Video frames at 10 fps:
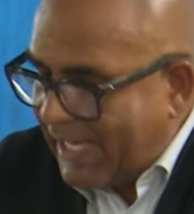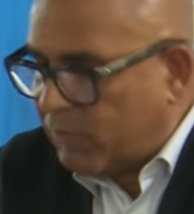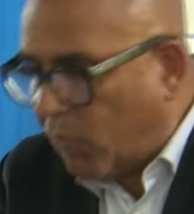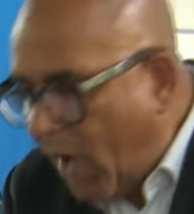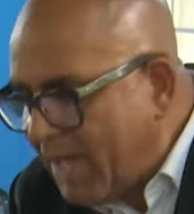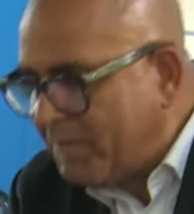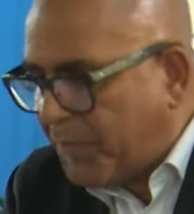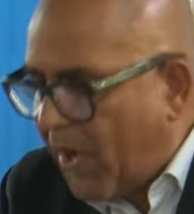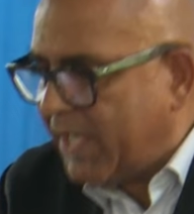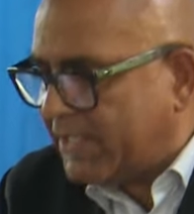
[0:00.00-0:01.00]
And at
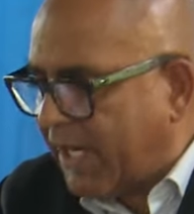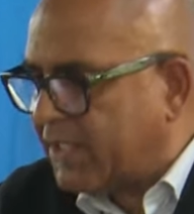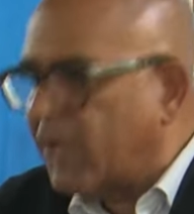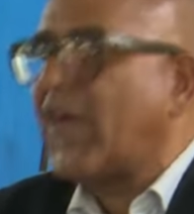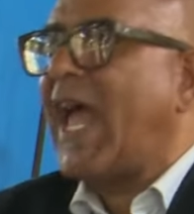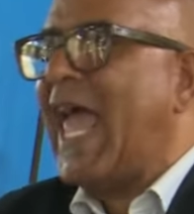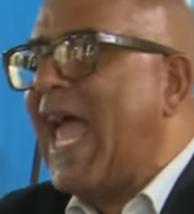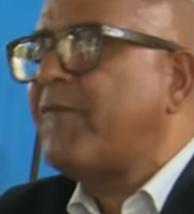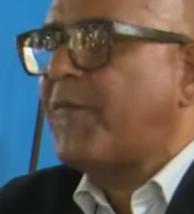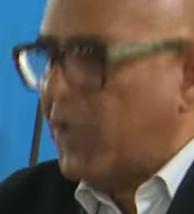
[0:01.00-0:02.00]
one point or
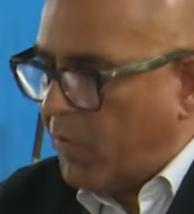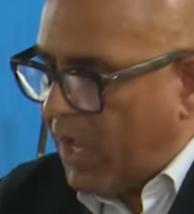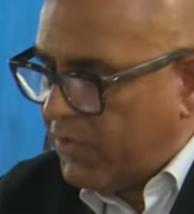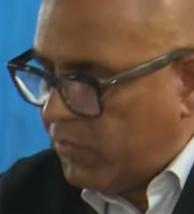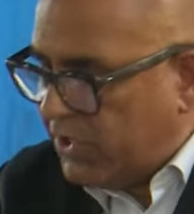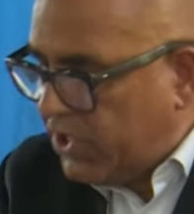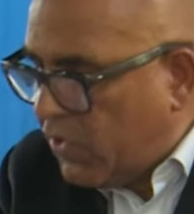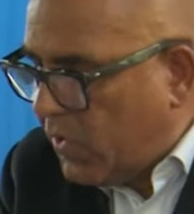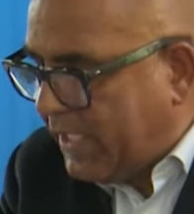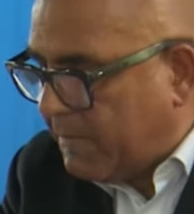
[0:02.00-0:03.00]
another, everyone who
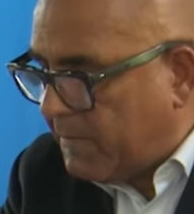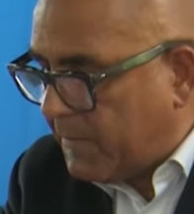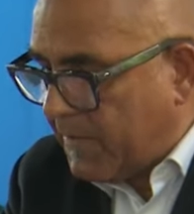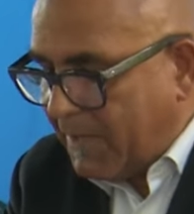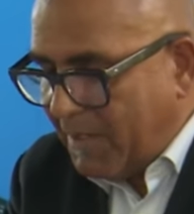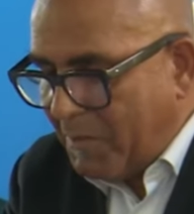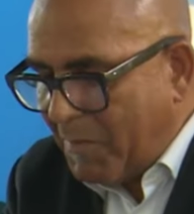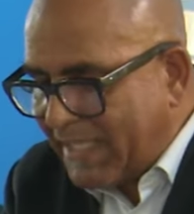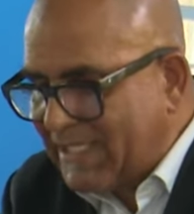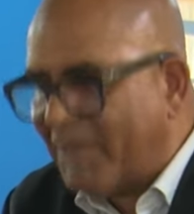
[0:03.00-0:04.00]
knew him
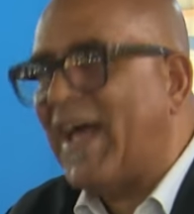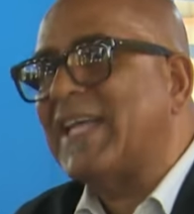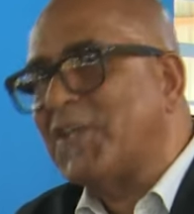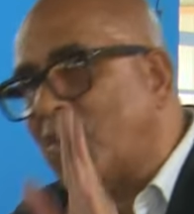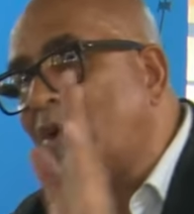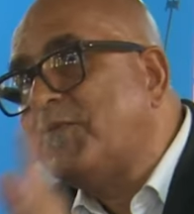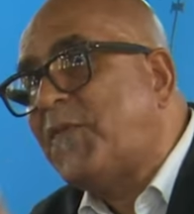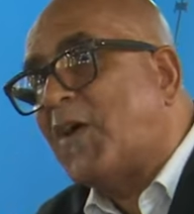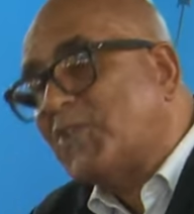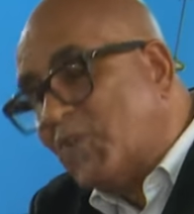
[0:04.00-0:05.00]
might have had the
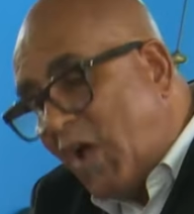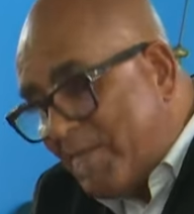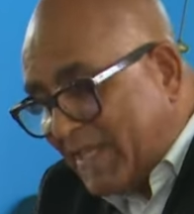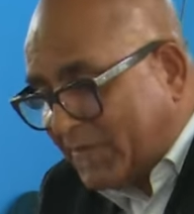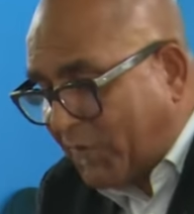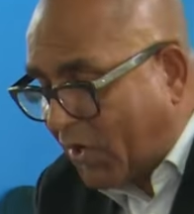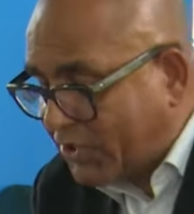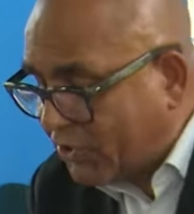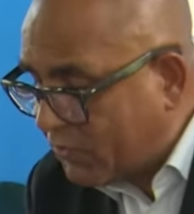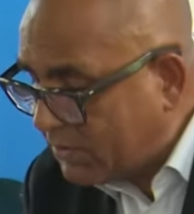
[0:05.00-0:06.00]
good fortune or
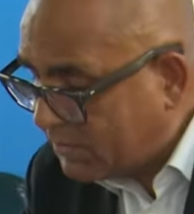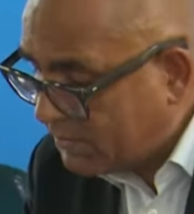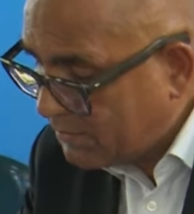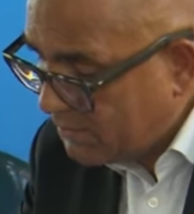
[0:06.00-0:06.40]
misfortune